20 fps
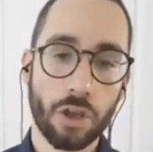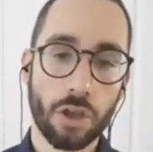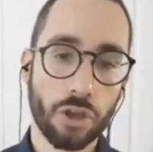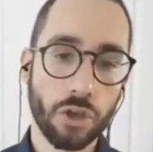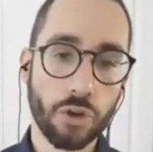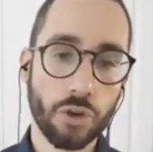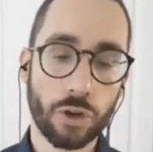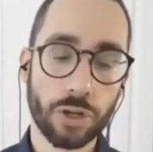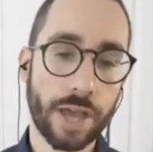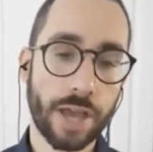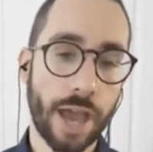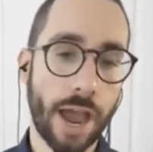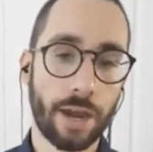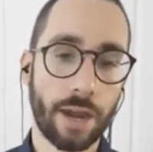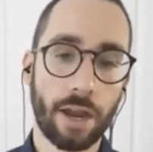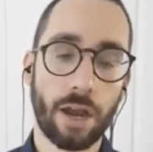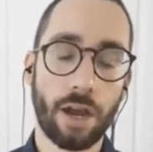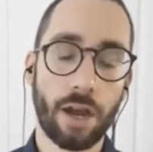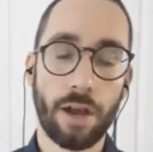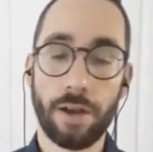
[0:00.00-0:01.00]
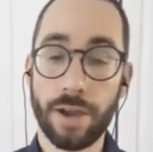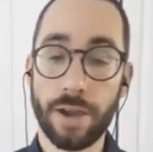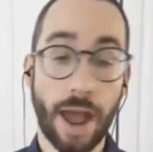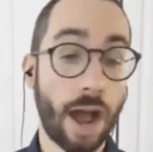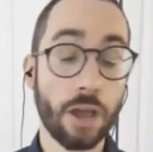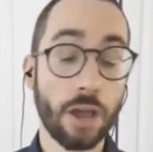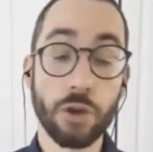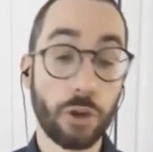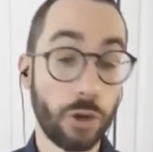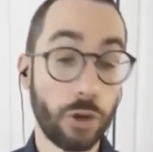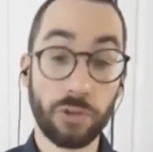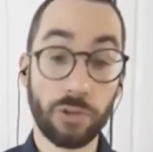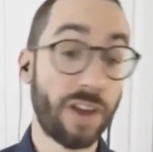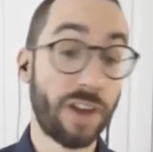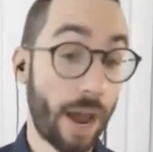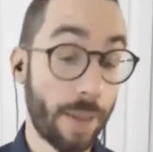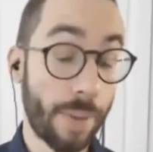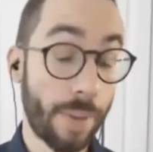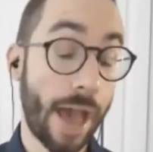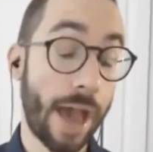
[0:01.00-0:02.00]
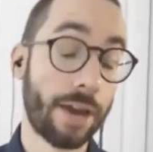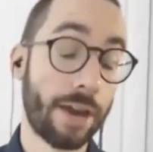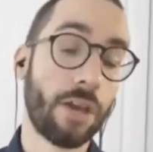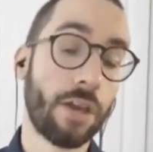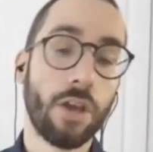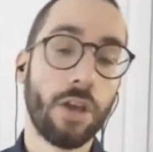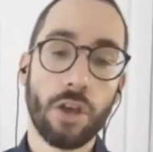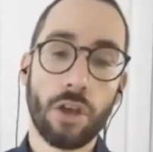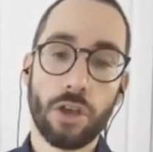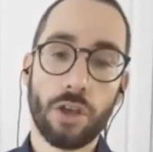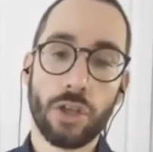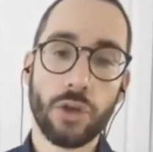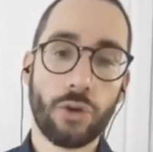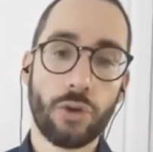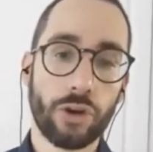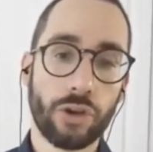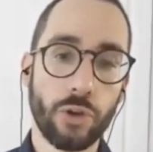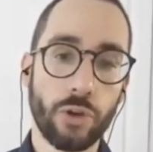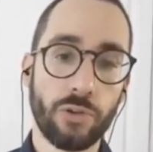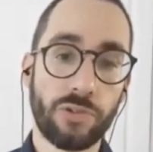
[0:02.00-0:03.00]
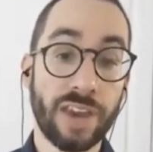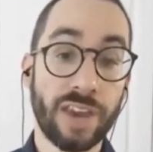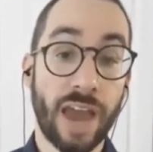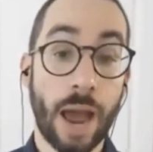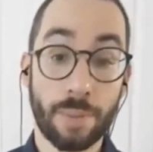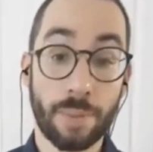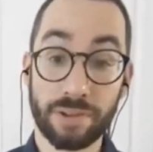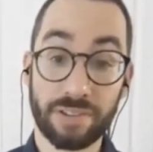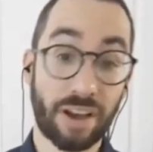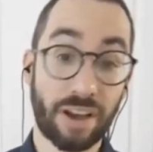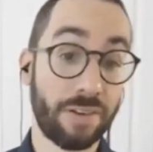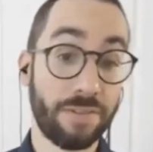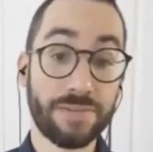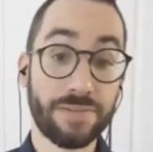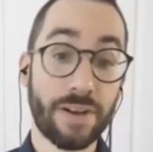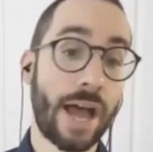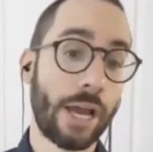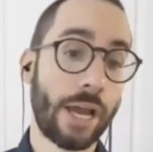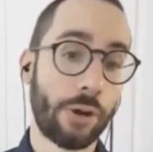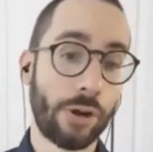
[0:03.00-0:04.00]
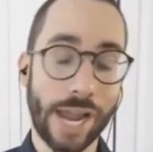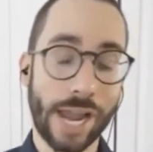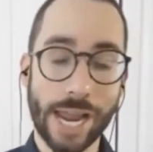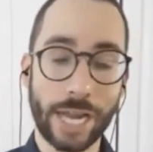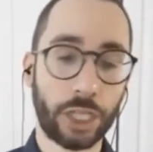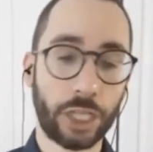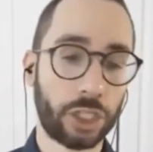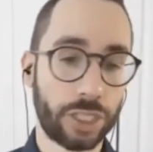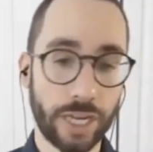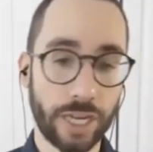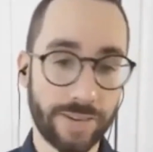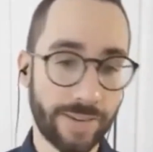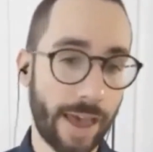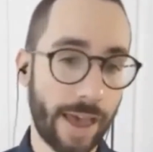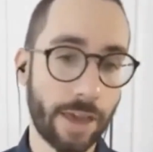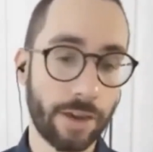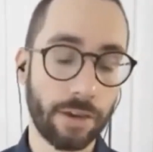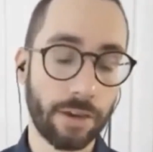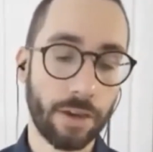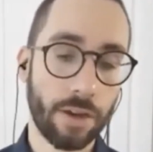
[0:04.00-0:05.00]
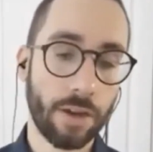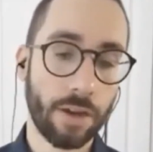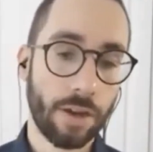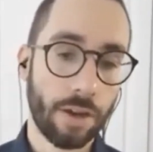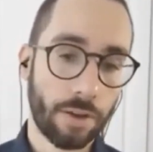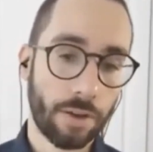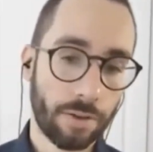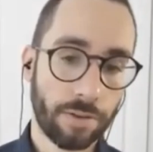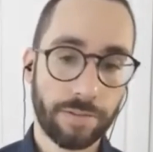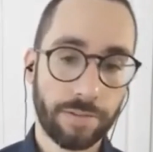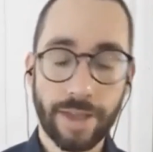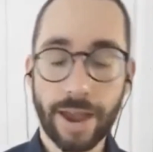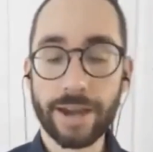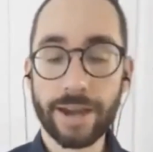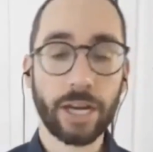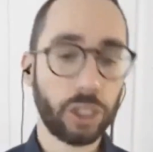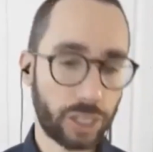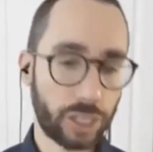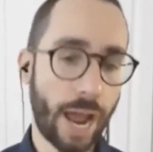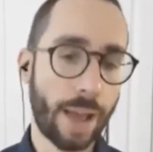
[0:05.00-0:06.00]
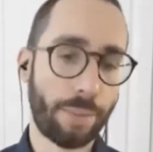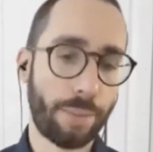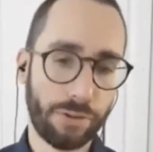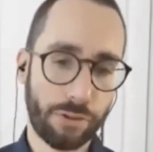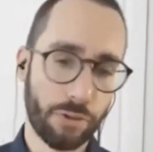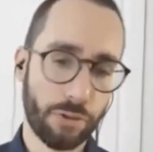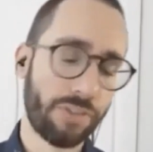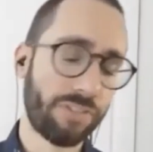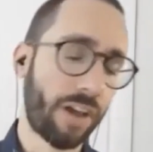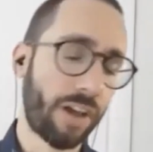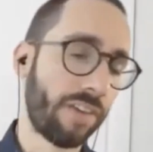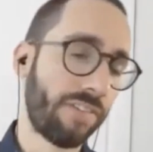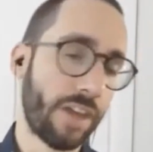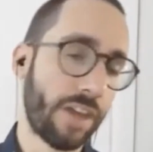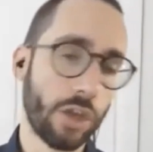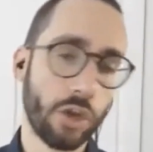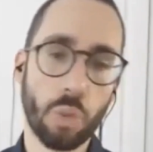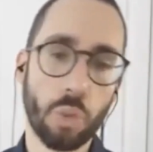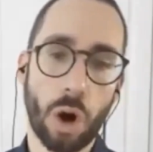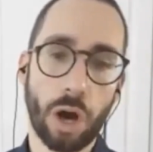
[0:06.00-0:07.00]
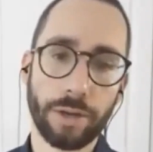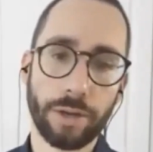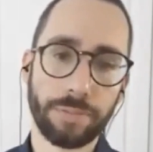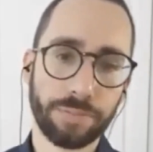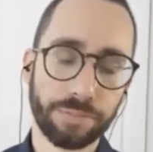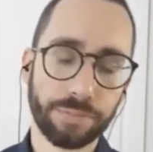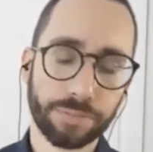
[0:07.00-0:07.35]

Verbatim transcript: You could get an you could use an iPad, you could use an Amazon Fire HD10. 10 inch tablets are the size that you want.